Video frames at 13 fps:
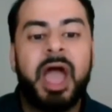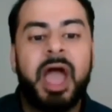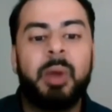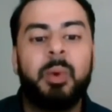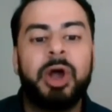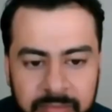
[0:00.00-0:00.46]

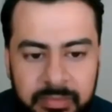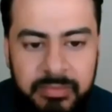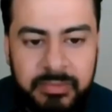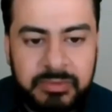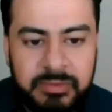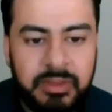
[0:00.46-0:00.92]
I want,
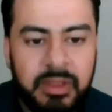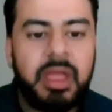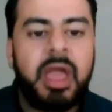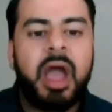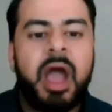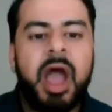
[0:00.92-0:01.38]

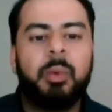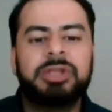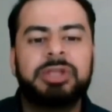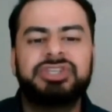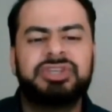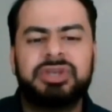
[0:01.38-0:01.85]
I
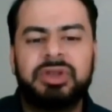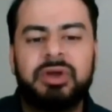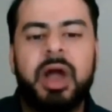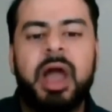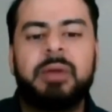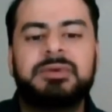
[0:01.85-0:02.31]
want you to
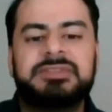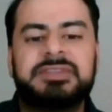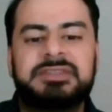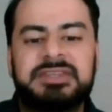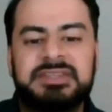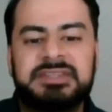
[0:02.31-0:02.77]
know I was
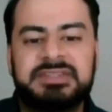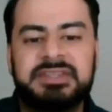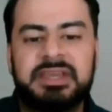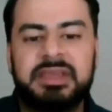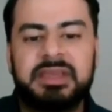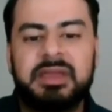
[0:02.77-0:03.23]

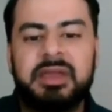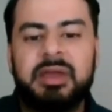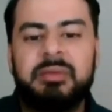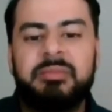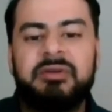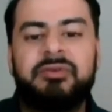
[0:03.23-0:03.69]
autistic
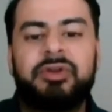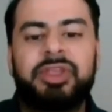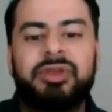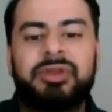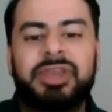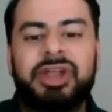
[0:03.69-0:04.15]
before
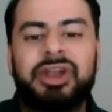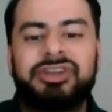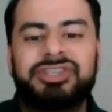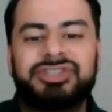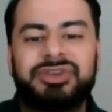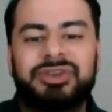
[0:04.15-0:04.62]
you
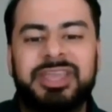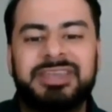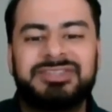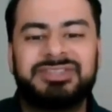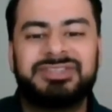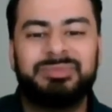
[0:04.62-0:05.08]
encourage your
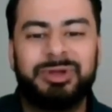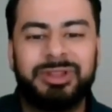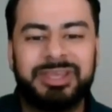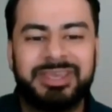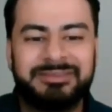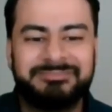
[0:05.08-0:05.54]
kids to
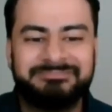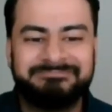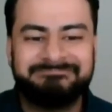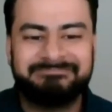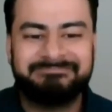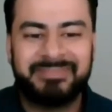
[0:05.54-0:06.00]
bully.
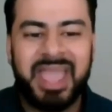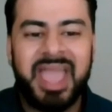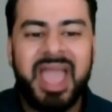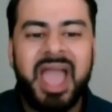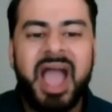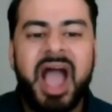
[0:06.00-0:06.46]

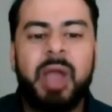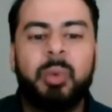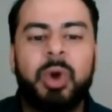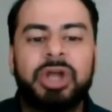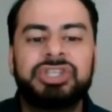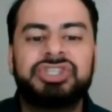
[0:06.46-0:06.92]
I
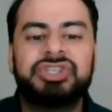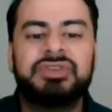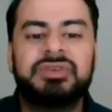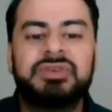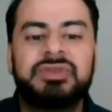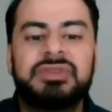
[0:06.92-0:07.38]
want you
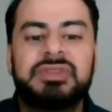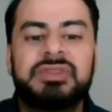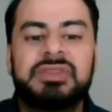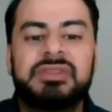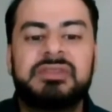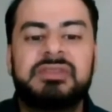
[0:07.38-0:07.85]
to
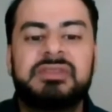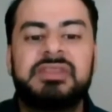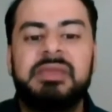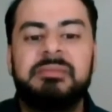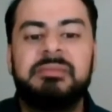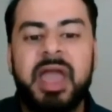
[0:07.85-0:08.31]

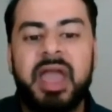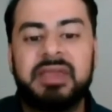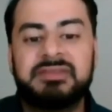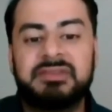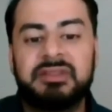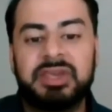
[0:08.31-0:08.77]
see
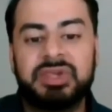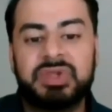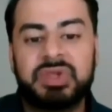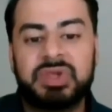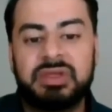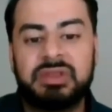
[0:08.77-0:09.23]
my
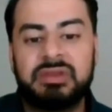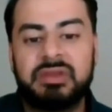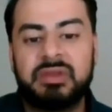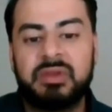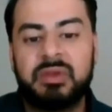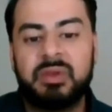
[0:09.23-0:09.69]
isolation
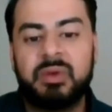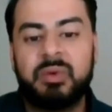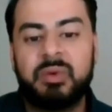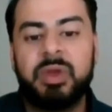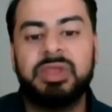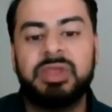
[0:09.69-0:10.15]

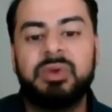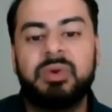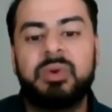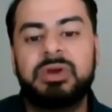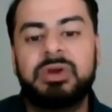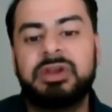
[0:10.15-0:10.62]
when you
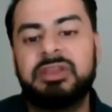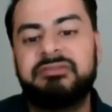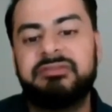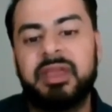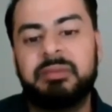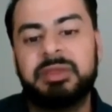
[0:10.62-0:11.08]
corner your
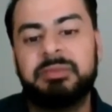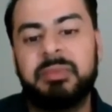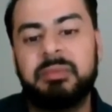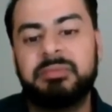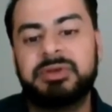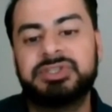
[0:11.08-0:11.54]
family
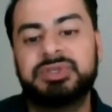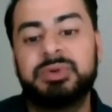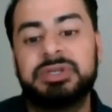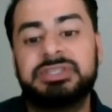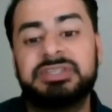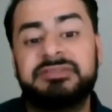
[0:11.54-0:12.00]
members
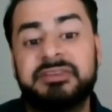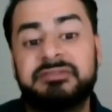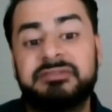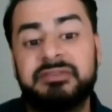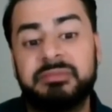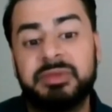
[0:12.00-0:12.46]
who are
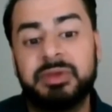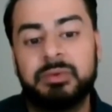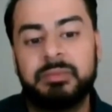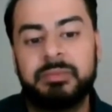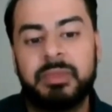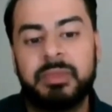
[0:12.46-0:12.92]
different from you.
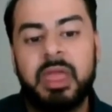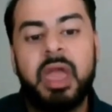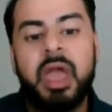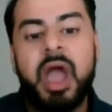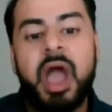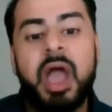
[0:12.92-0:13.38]

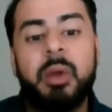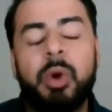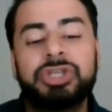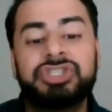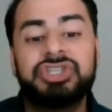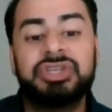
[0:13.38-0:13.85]
I
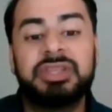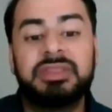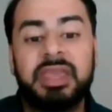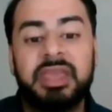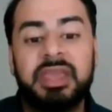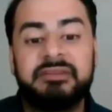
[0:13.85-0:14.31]
want you to
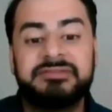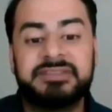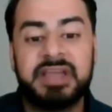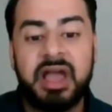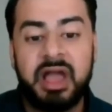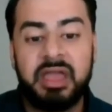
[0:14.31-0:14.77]
think of
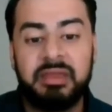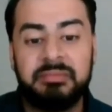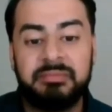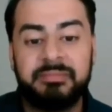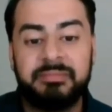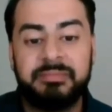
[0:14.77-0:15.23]

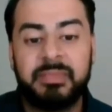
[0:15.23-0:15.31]
time,